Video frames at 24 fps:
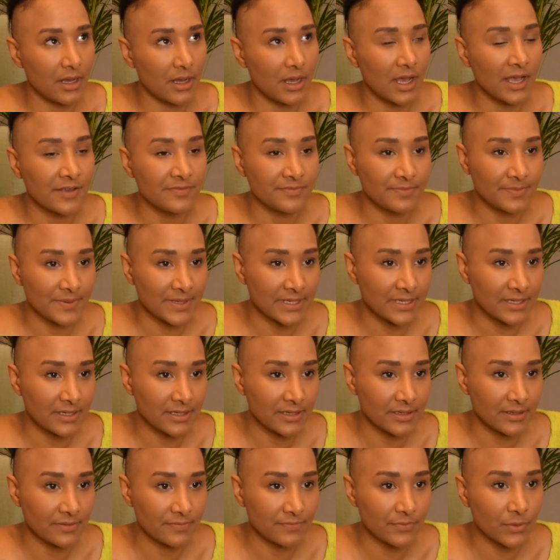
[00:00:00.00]
I've
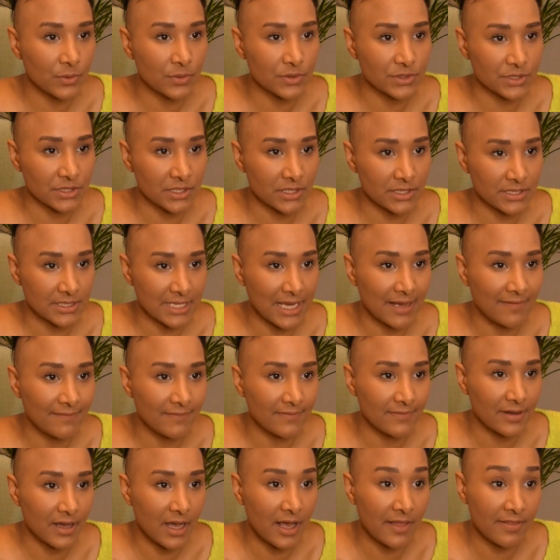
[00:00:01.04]
been fortunate to have
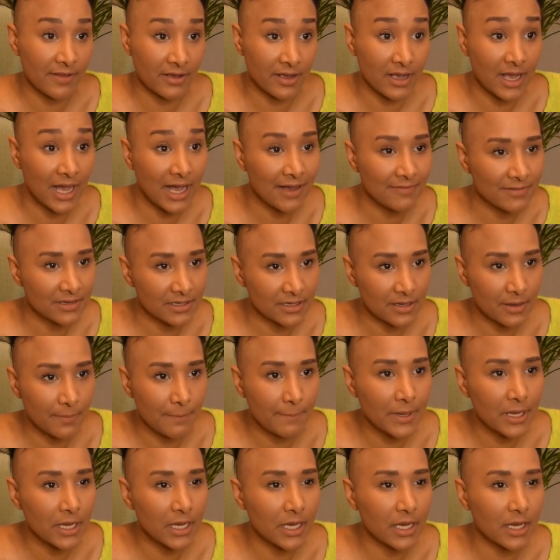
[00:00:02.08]
other cover,
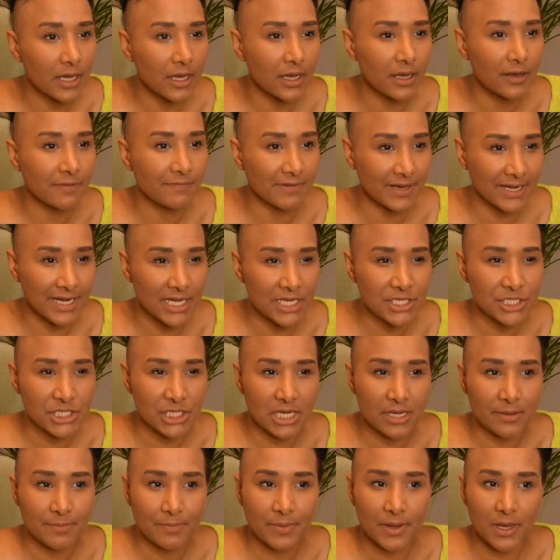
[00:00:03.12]
but
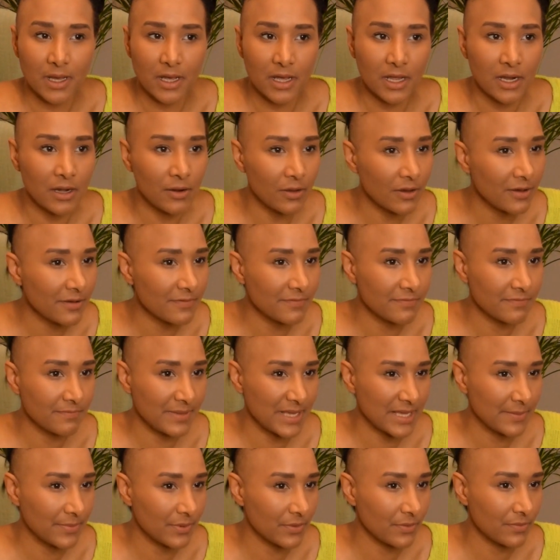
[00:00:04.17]
financially, but a lot of
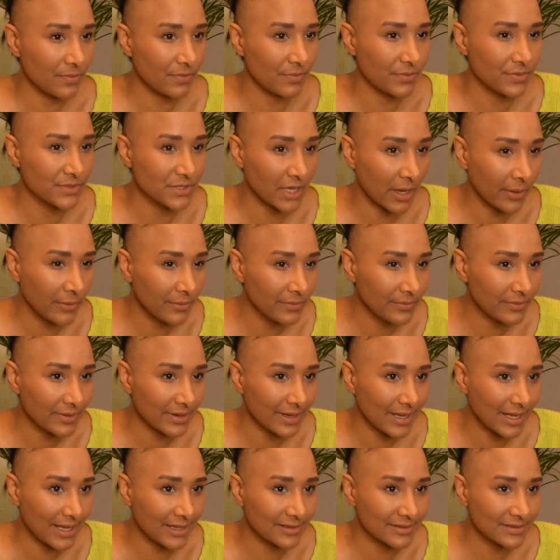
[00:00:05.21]
people don't,
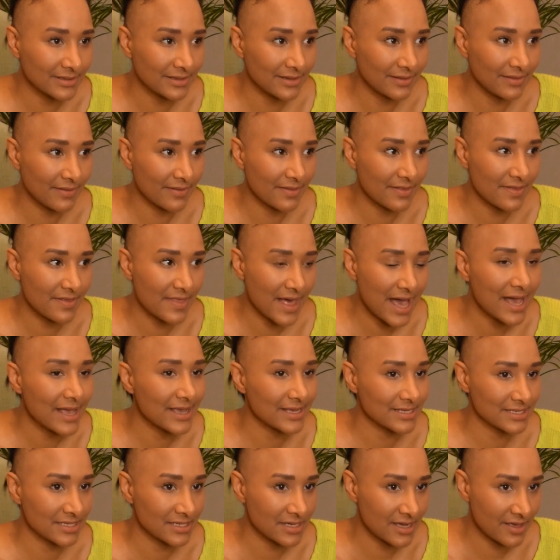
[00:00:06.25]
and that
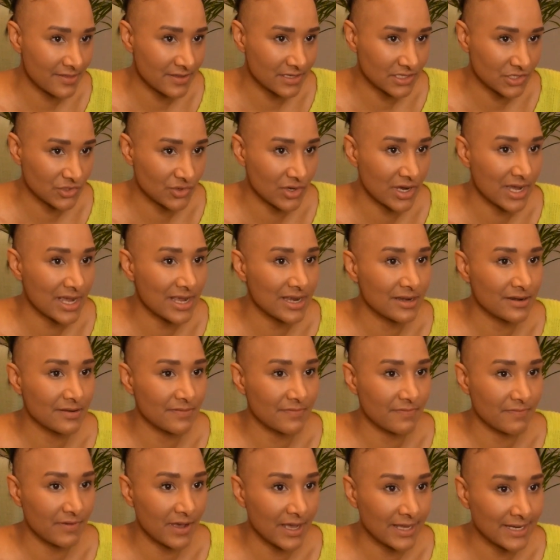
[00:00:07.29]
is another strain,
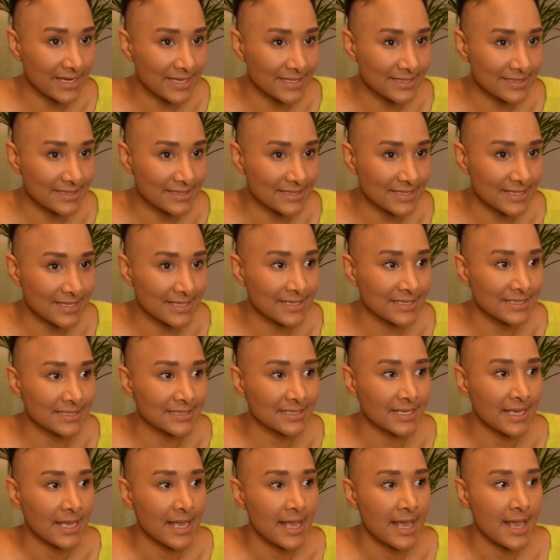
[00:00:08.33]

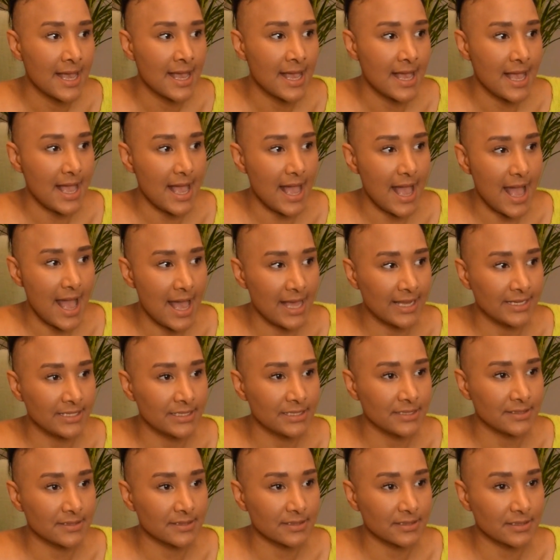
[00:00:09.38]
finances.
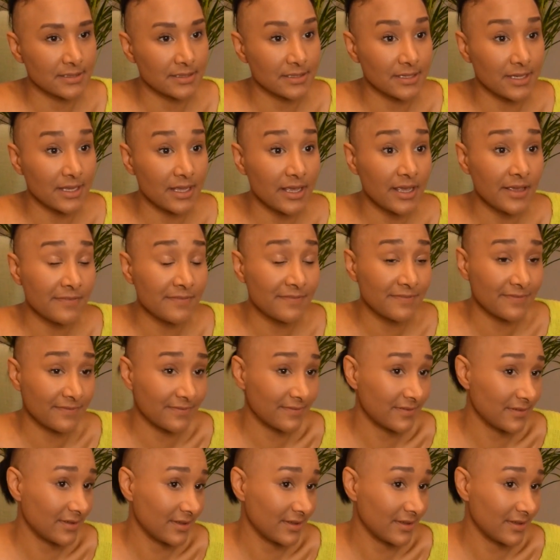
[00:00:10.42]
And if